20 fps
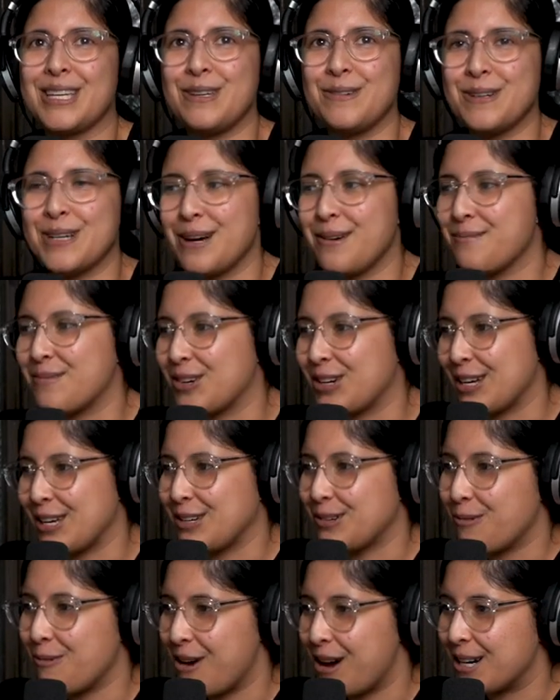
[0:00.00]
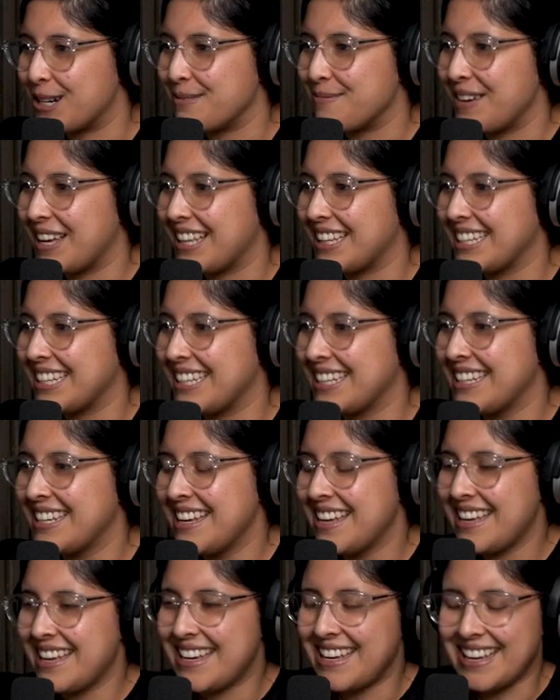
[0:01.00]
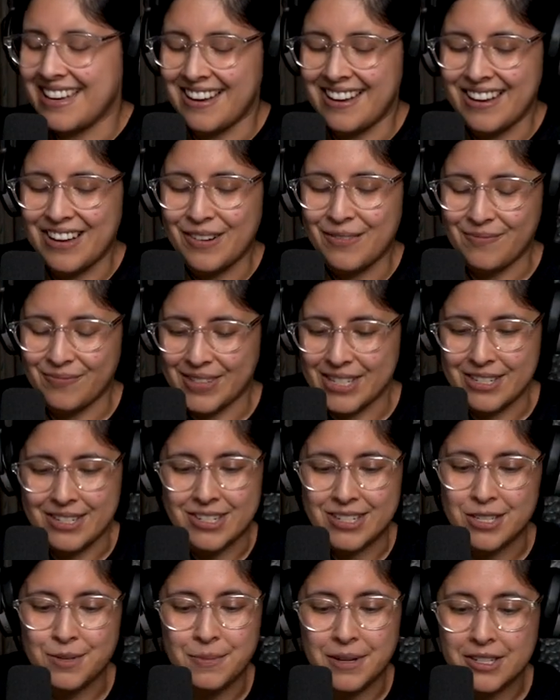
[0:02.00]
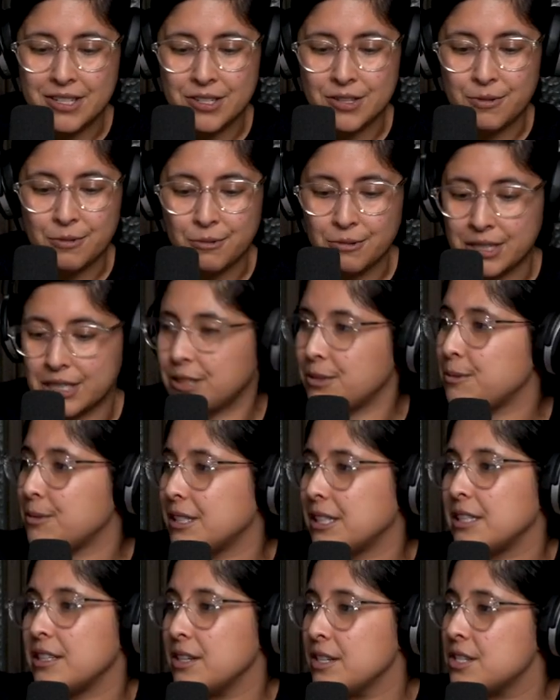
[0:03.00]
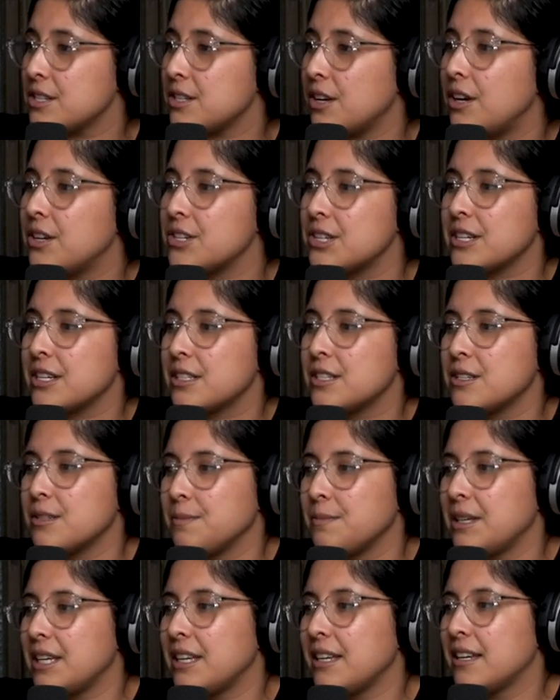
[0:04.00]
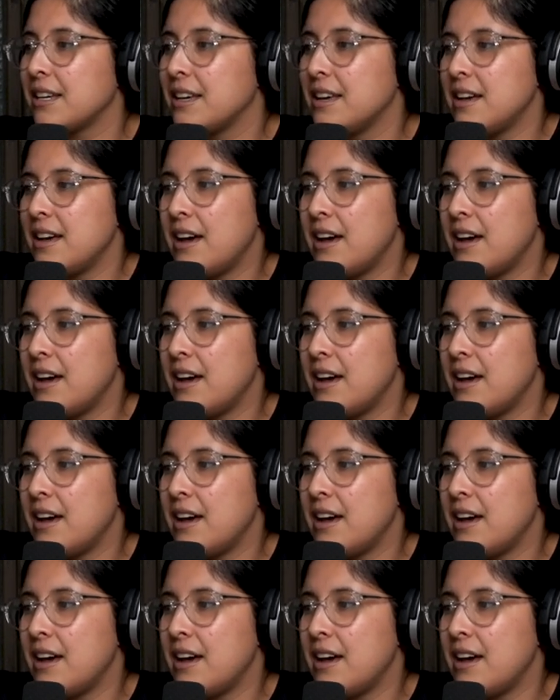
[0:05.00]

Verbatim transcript: cucumber and watermelon. Um, it just smells really, really nostalgic to me.